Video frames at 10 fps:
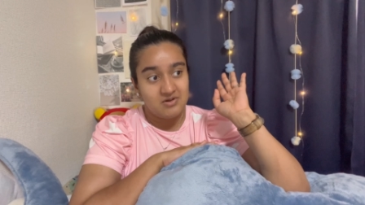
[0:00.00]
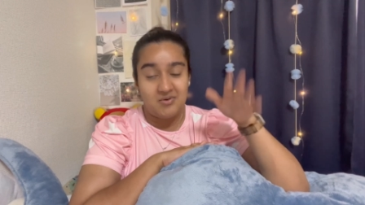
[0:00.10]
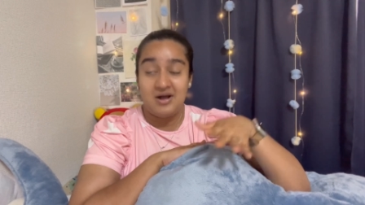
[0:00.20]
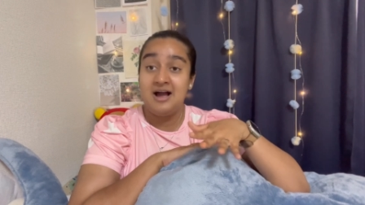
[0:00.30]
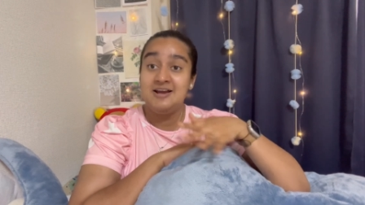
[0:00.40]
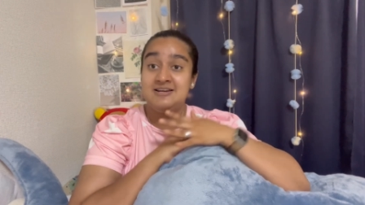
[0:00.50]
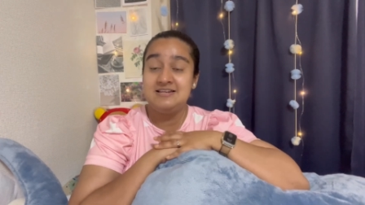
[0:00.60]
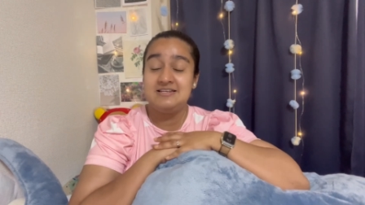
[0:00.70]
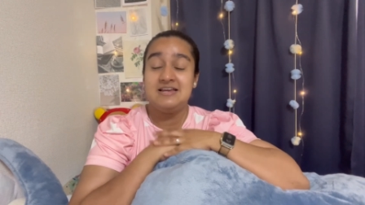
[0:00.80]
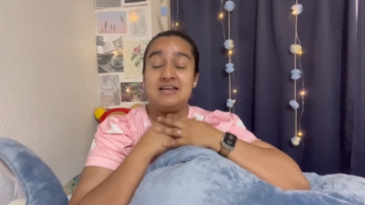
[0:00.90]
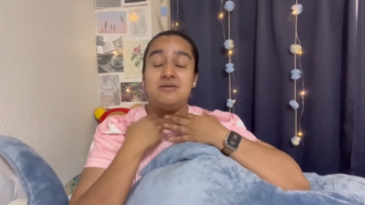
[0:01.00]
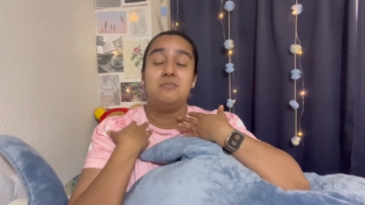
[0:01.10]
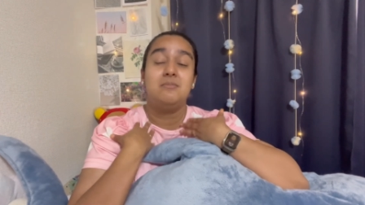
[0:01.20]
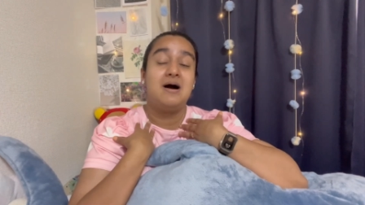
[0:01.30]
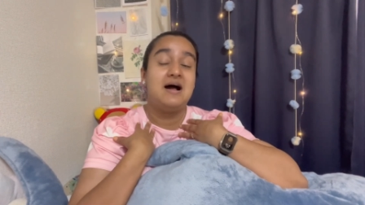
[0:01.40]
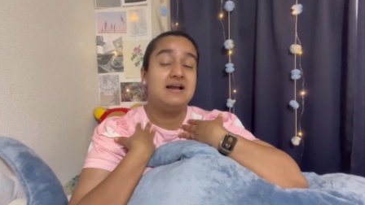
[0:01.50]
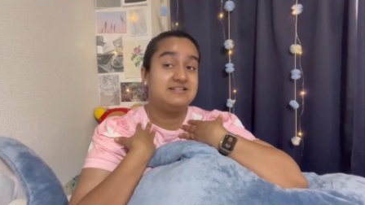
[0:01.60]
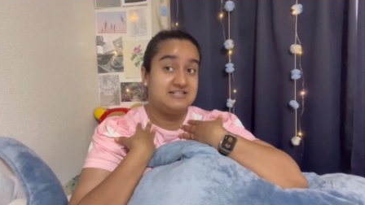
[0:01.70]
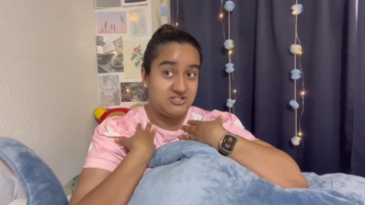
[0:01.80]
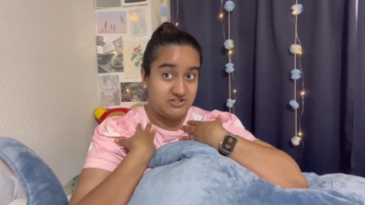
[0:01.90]
I need in my
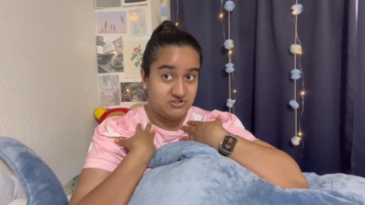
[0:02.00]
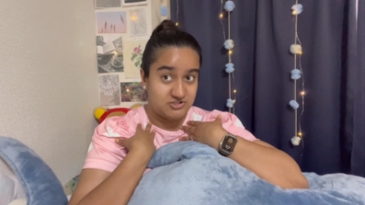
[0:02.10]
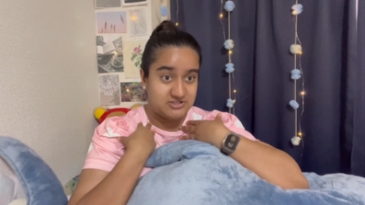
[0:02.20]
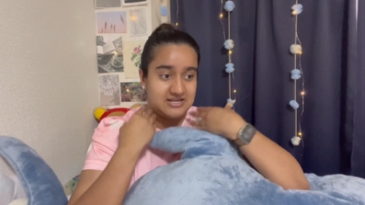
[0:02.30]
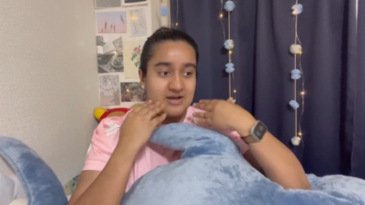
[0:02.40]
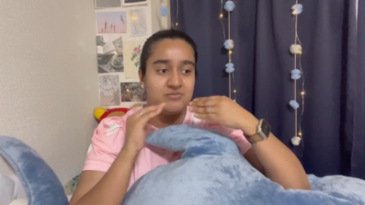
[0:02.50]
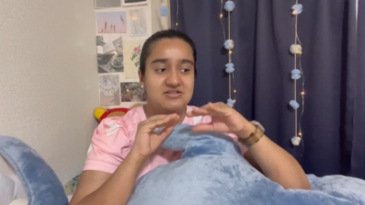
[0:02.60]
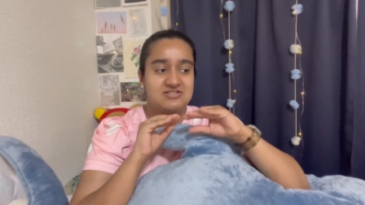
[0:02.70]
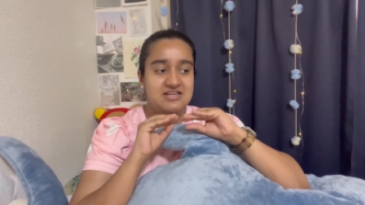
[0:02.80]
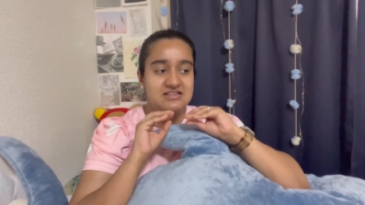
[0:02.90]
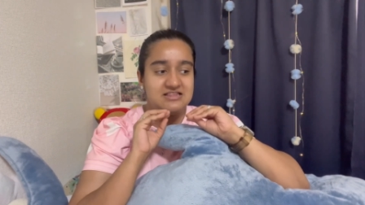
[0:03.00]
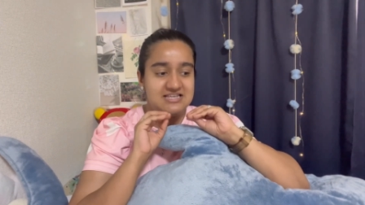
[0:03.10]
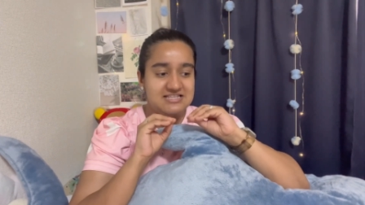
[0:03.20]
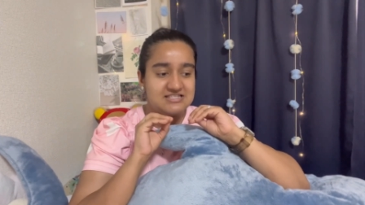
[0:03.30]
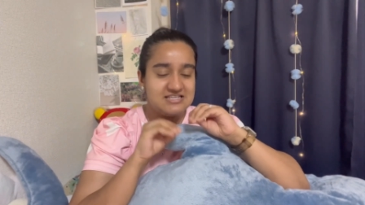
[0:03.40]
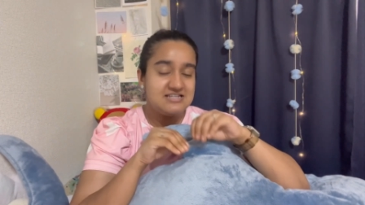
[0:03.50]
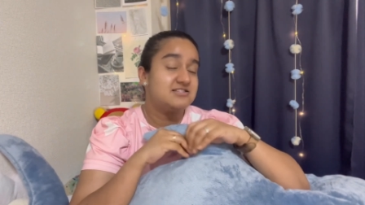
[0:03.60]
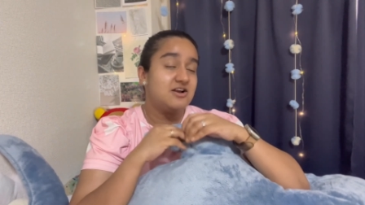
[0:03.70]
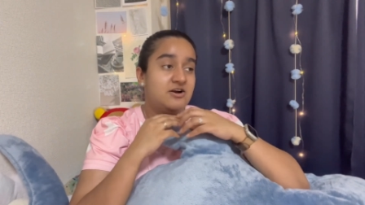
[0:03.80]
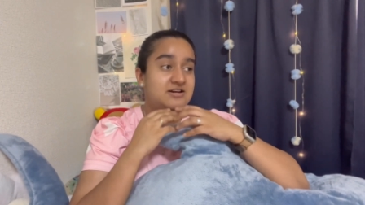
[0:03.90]
teaching journey. I'm not saying these things
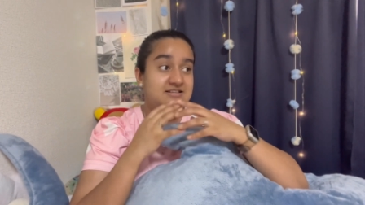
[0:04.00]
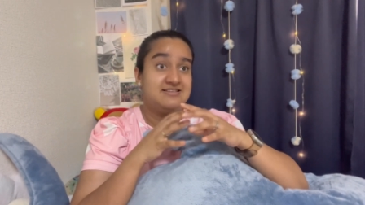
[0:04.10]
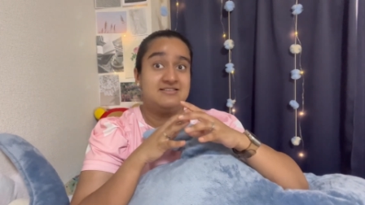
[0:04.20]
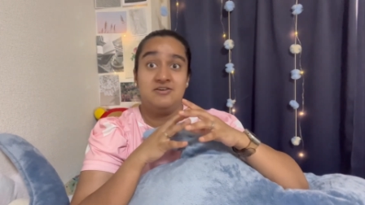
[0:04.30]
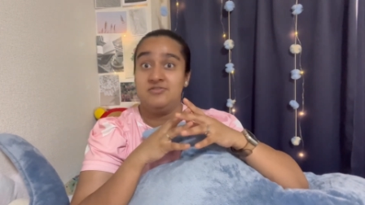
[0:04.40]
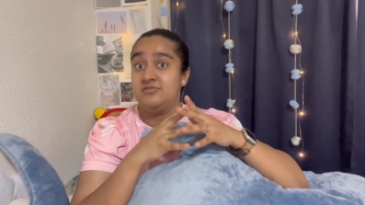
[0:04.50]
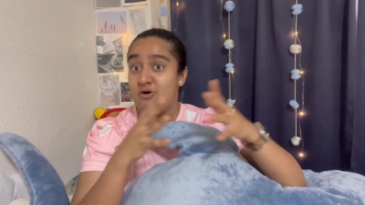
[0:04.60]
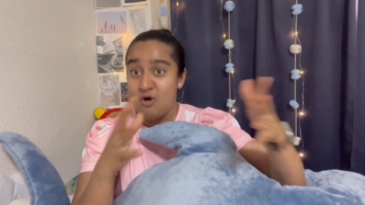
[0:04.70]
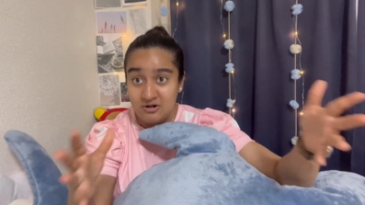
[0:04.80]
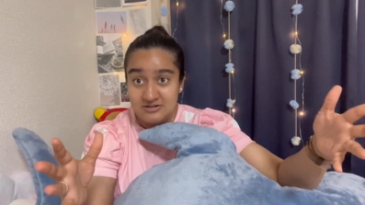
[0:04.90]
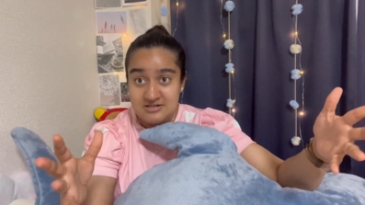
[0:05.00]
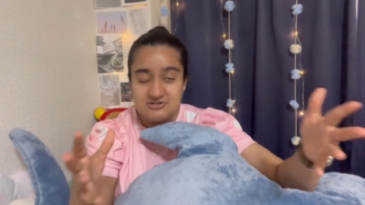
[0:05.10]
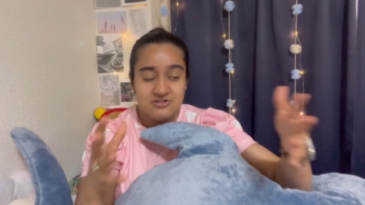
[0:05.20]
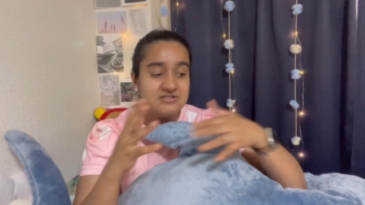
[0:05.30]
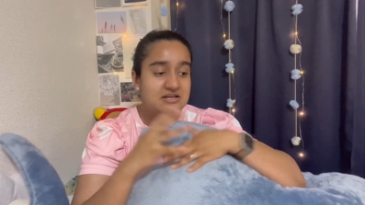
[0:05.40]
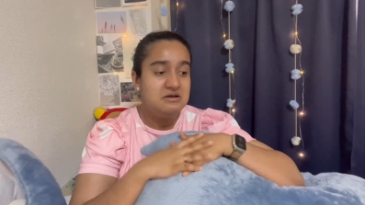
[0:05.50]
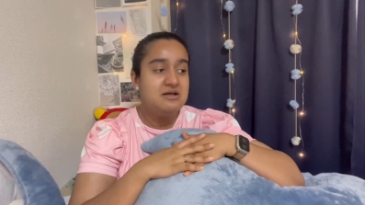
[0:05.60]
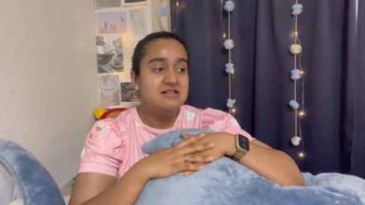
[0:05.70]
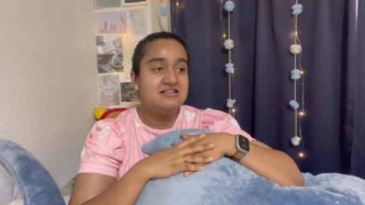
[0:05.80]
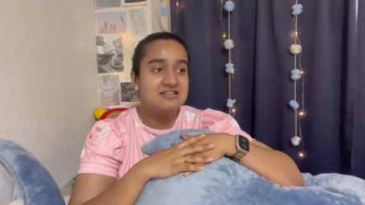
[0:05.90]
are necessary for all teachers,
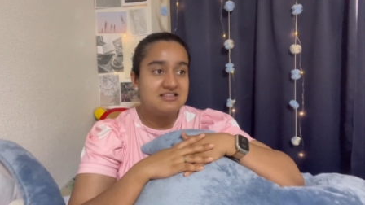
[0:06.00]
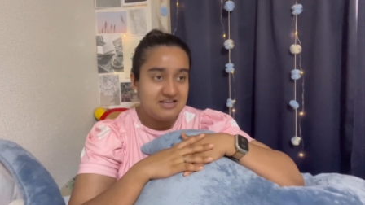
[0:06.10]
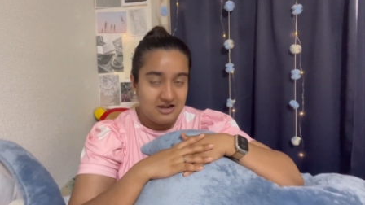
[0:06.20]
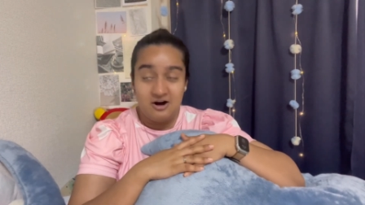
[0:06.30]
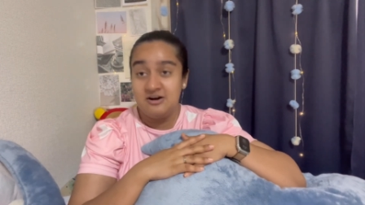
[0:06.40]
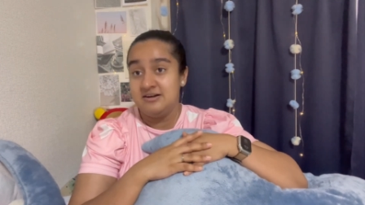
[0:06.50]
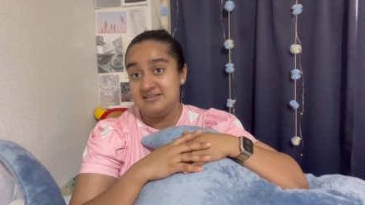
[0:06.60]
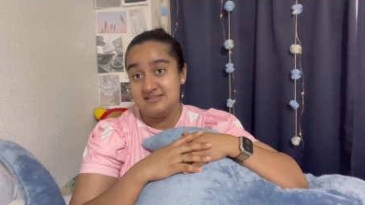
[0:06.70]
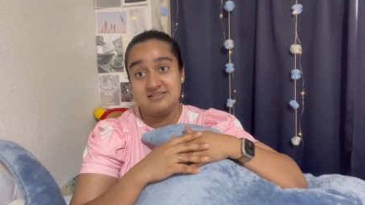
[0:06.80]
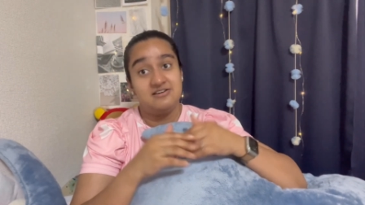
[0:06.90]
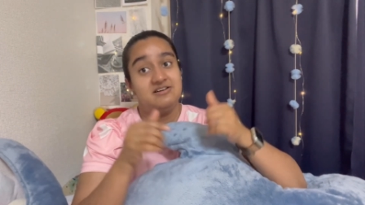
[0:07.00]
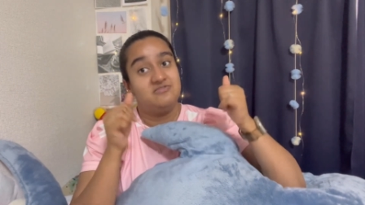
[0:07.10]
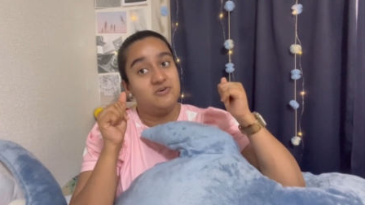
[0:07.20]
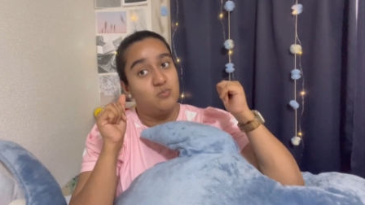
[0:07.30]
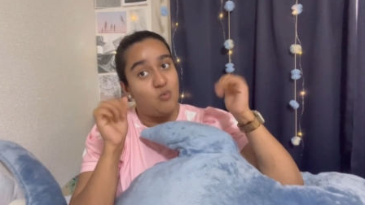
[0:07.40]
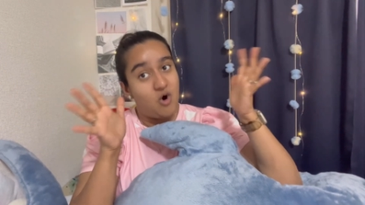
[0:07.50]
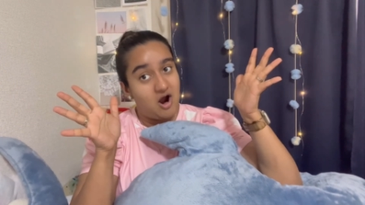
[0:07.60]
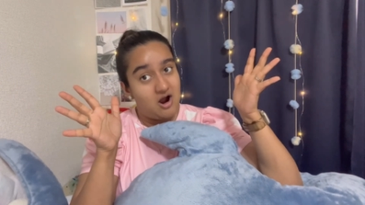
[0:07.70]
they are necessary for moi.